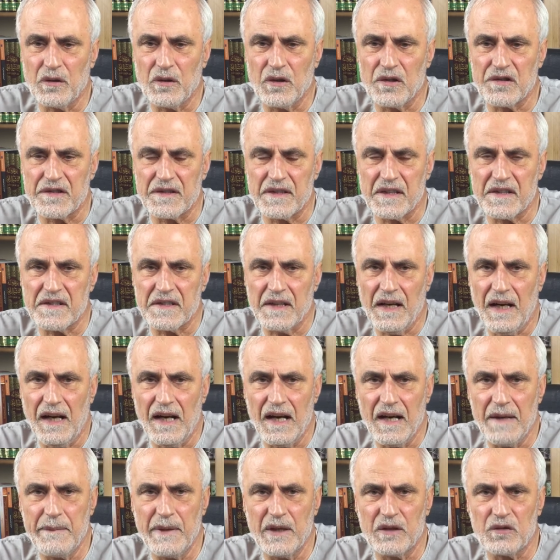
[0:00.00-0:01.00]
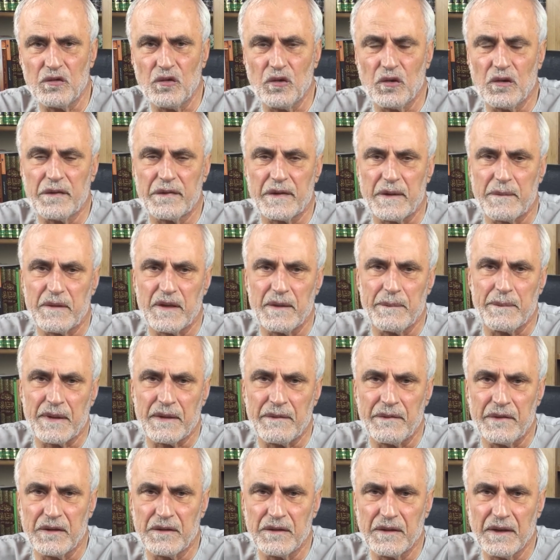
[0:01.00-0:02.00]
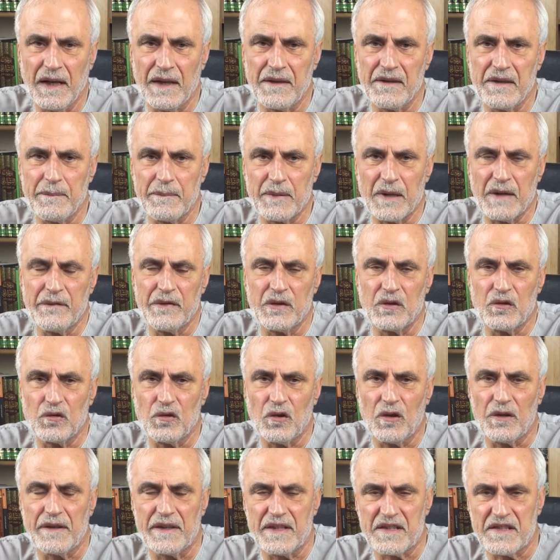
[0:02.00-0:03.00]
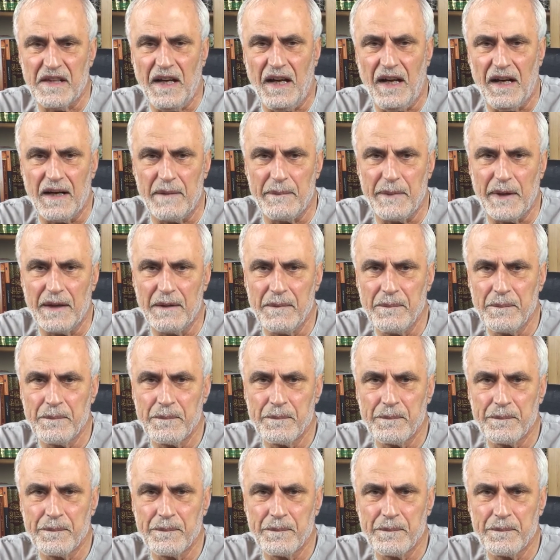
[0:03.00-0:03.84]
because the Sahaba took from the Prophet and the Prophet taught the Sahaba.